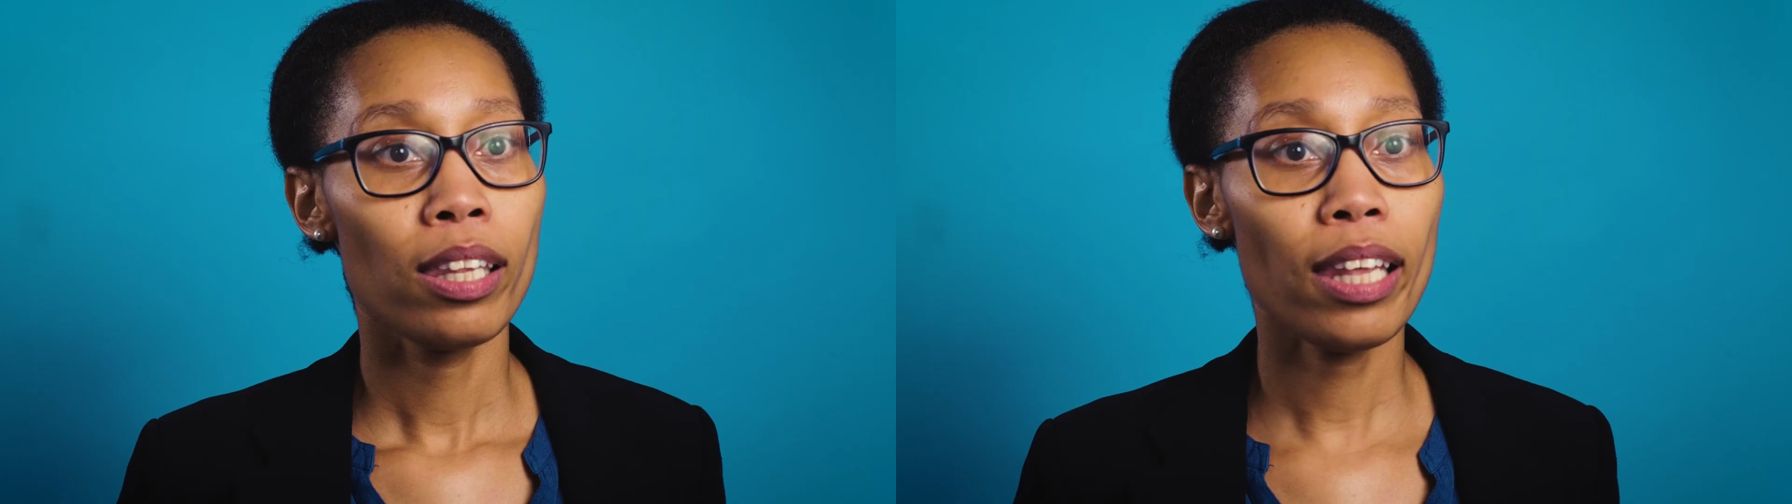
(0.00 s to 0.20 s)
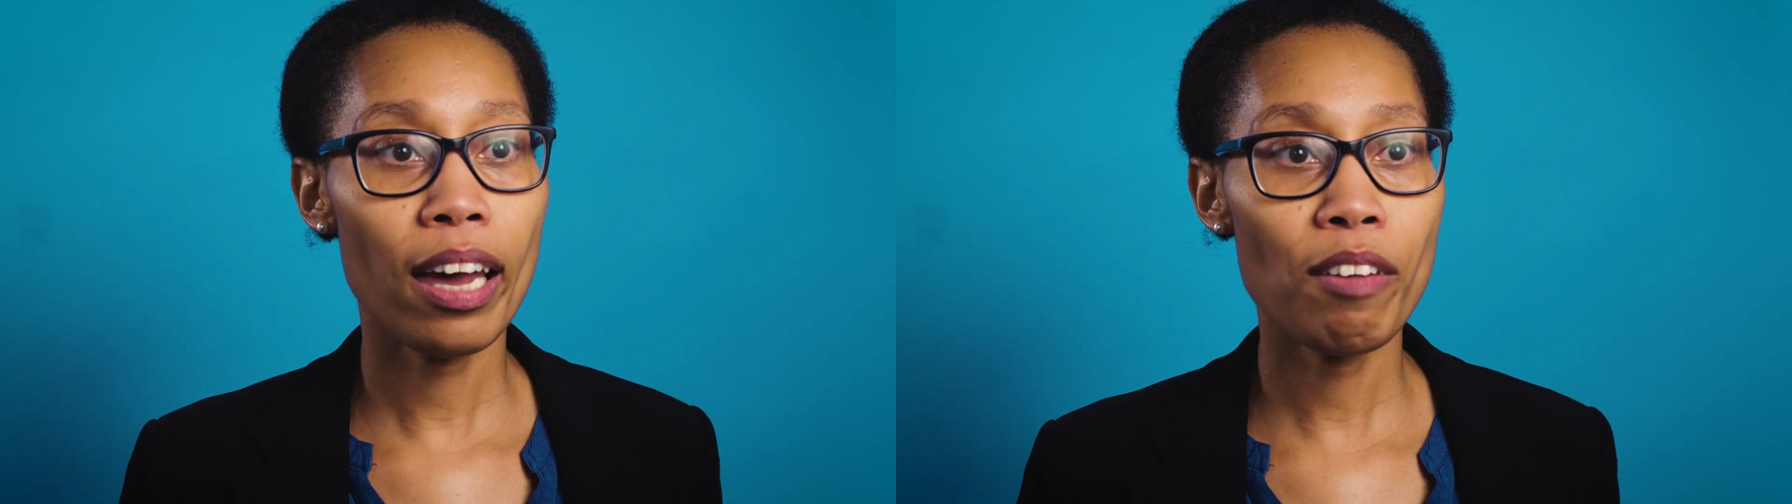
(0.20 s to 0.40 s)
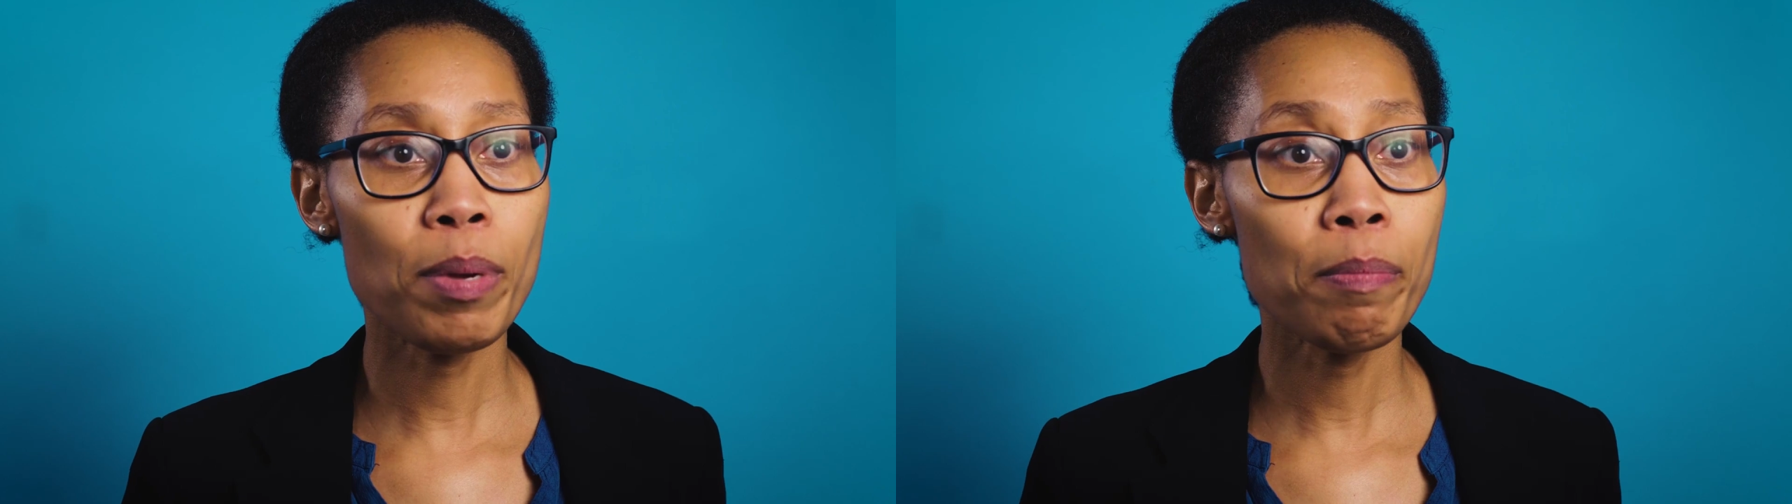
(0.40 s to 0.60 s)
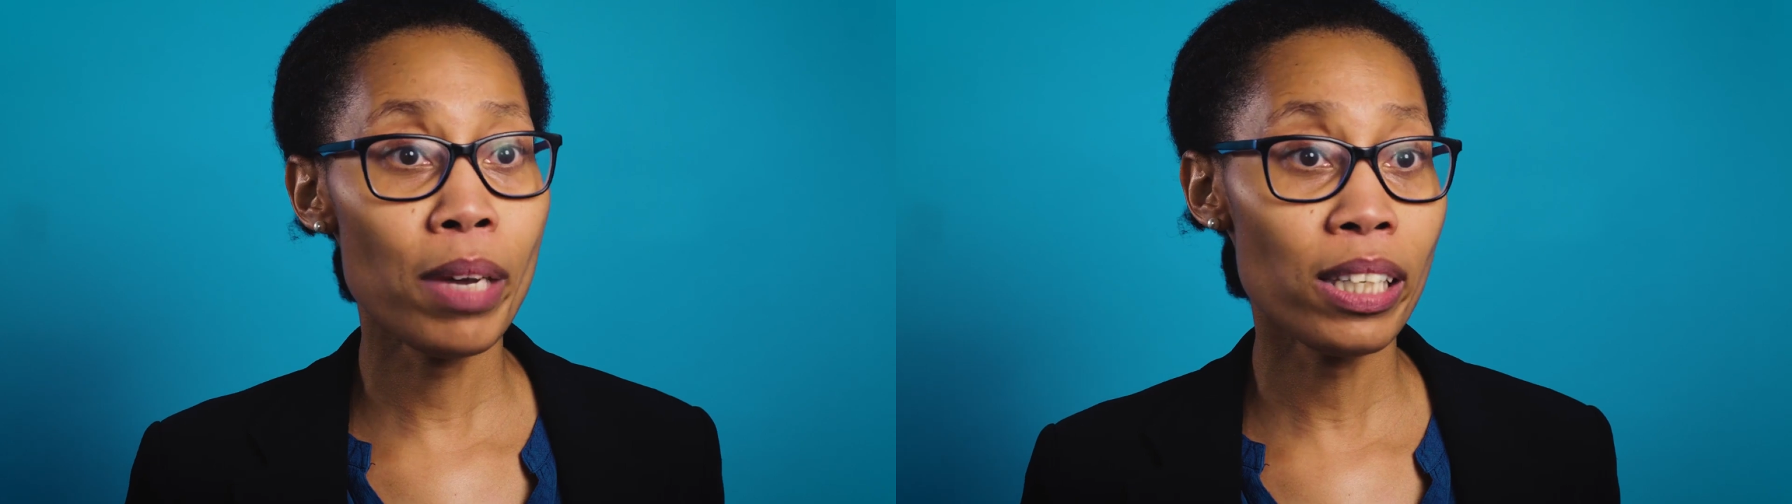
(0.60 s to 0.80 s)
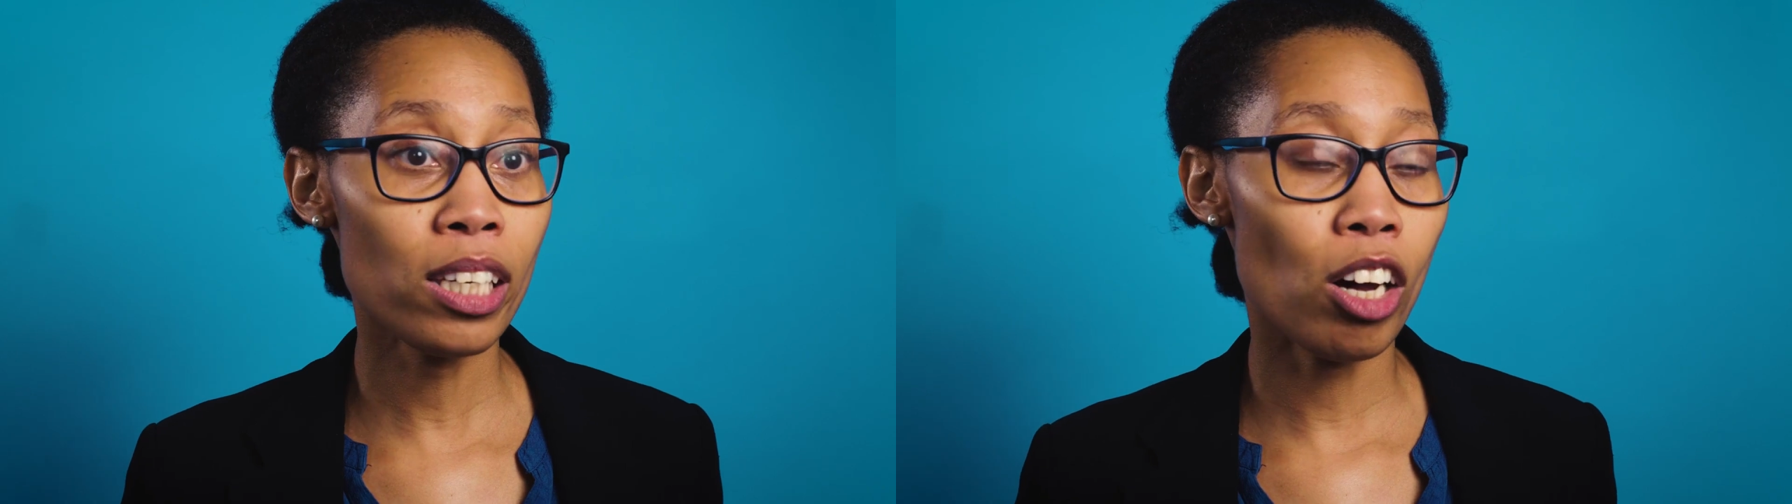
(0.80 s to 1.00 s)
There have been
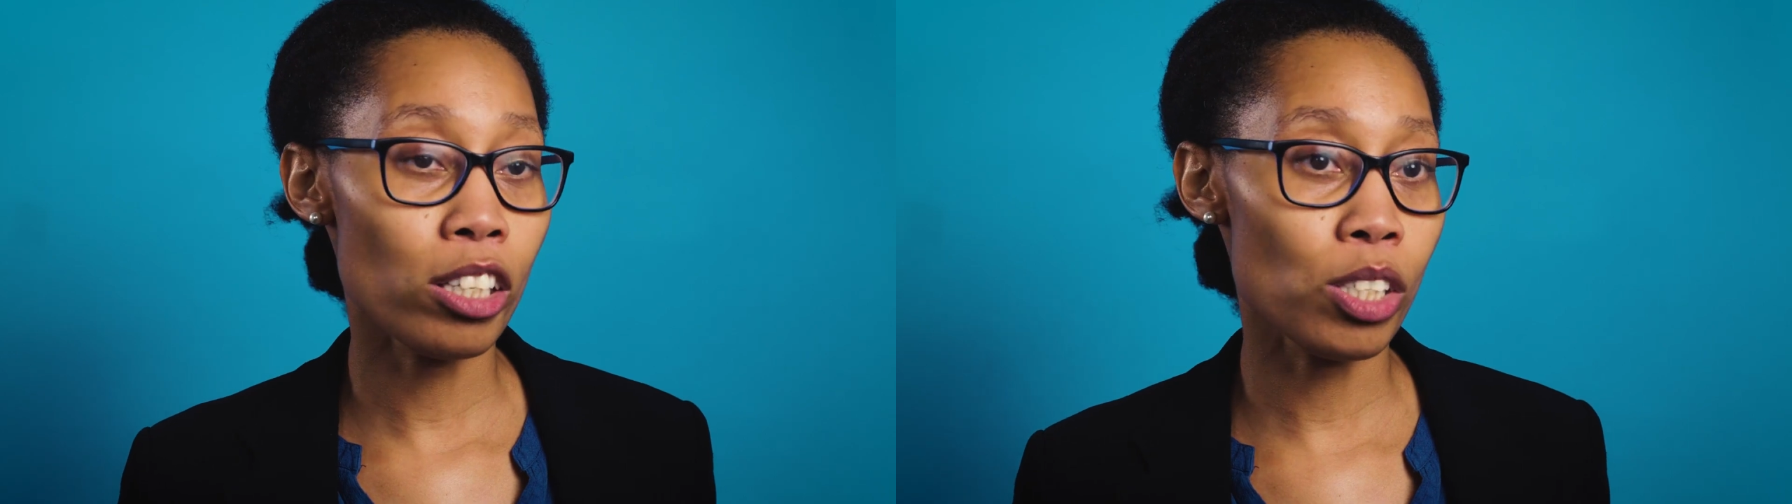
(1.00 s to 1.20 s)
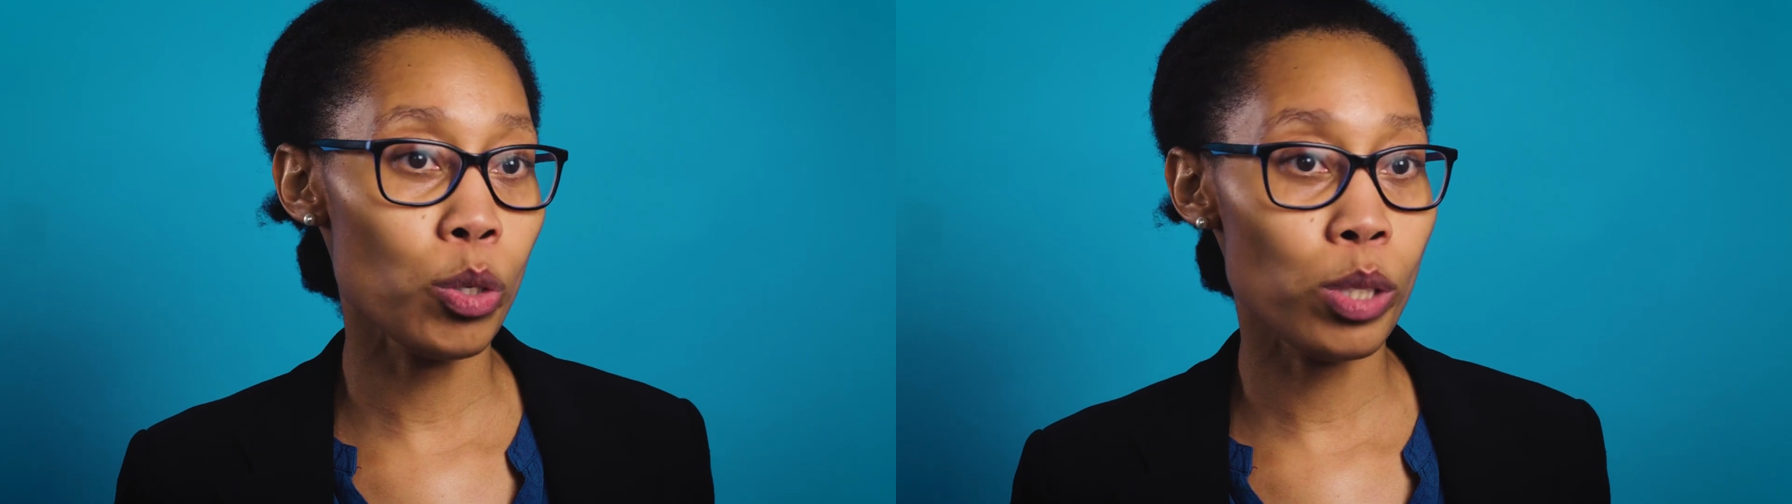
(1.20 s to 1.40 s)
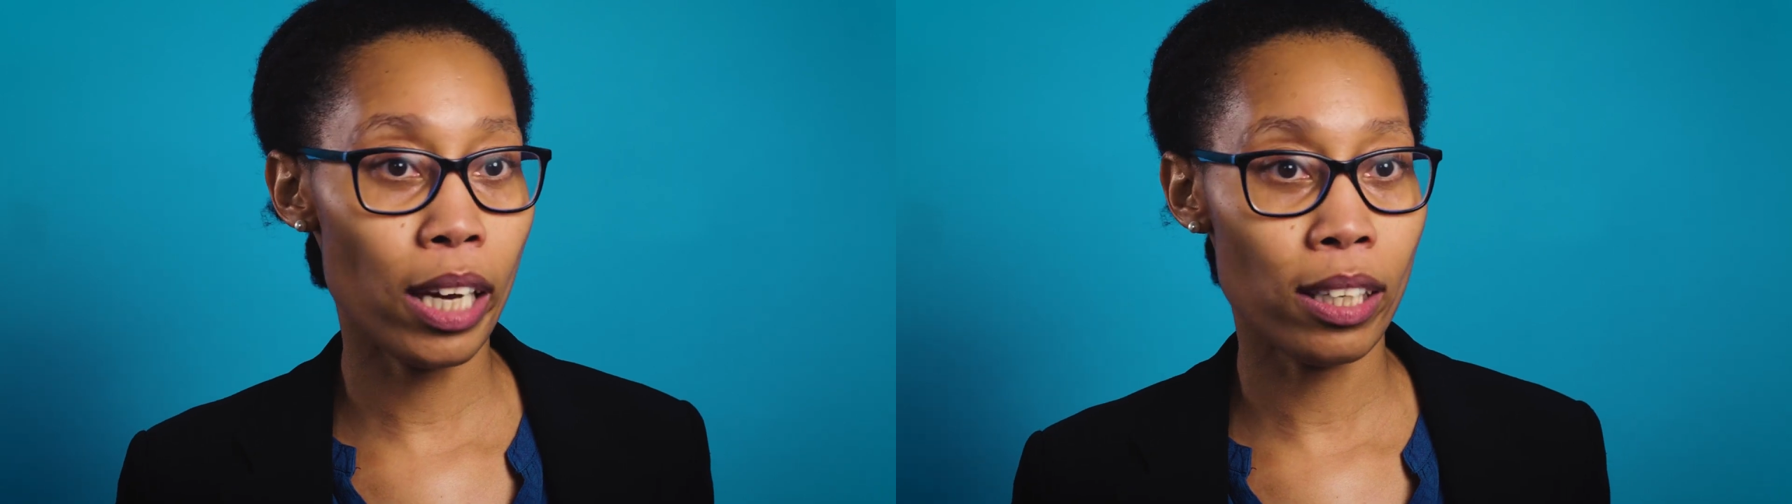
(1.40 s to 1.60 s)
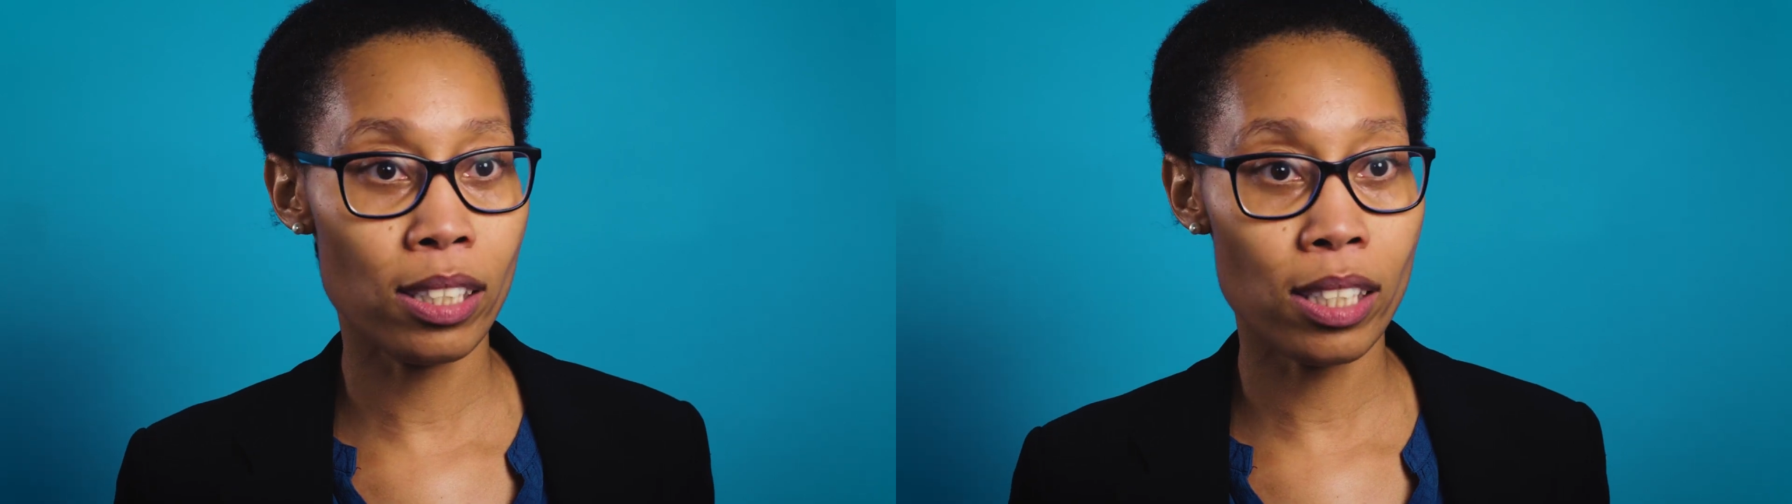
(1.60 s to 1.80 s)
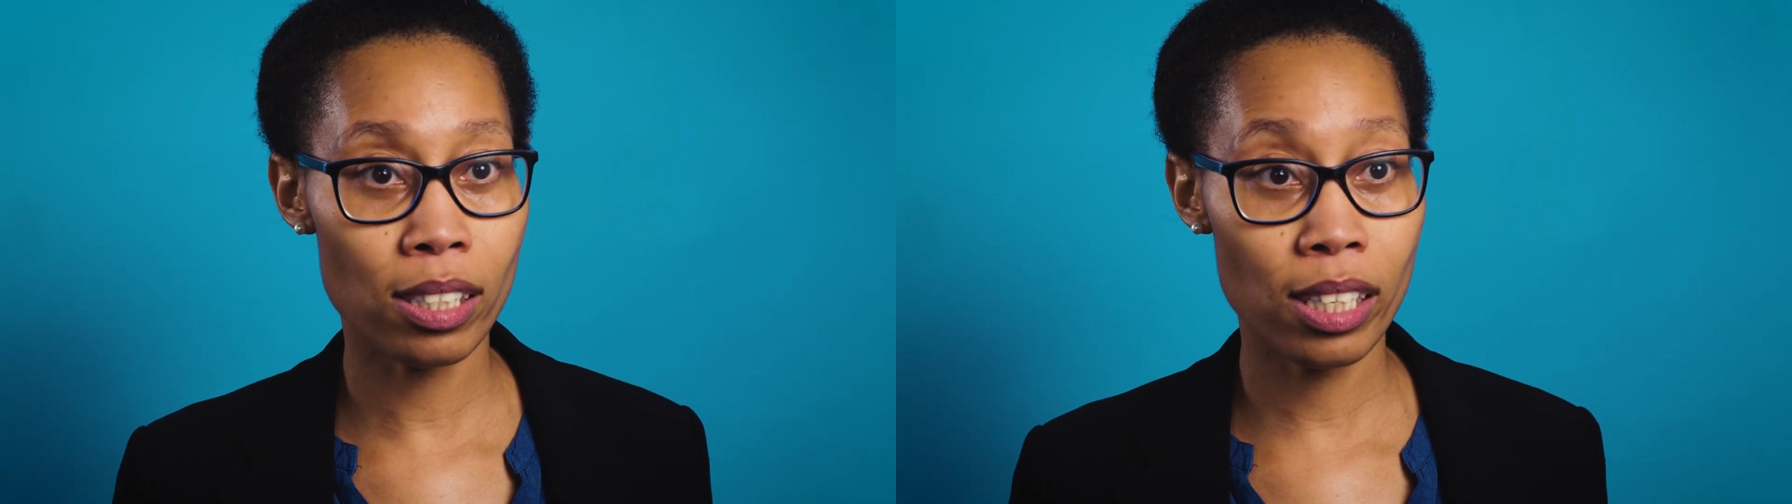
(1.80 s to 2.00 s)
many Article
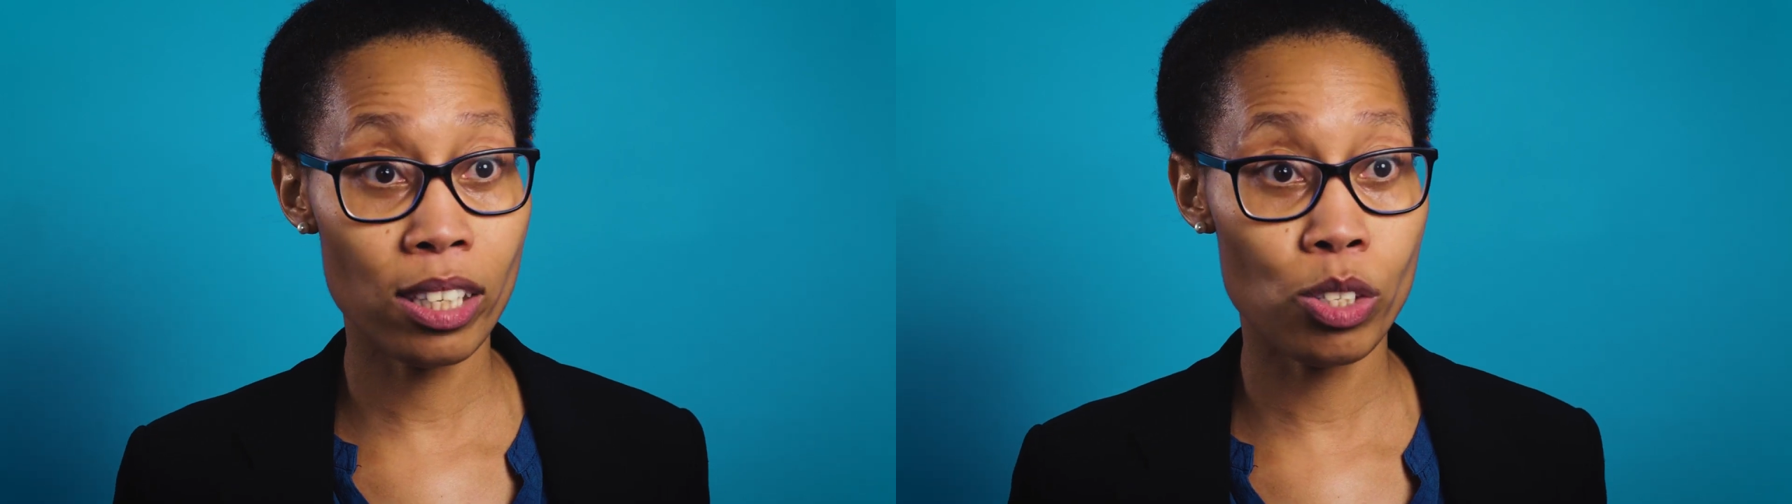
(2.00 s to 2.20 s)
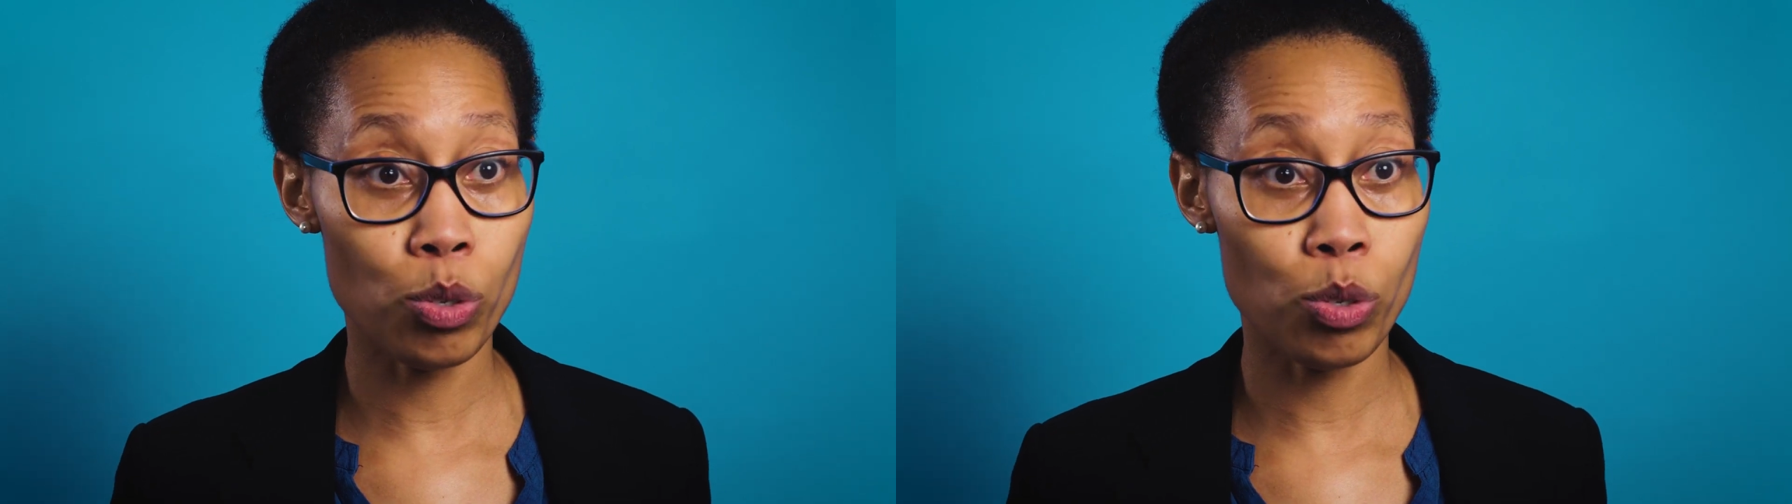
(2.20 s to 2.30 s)
10 success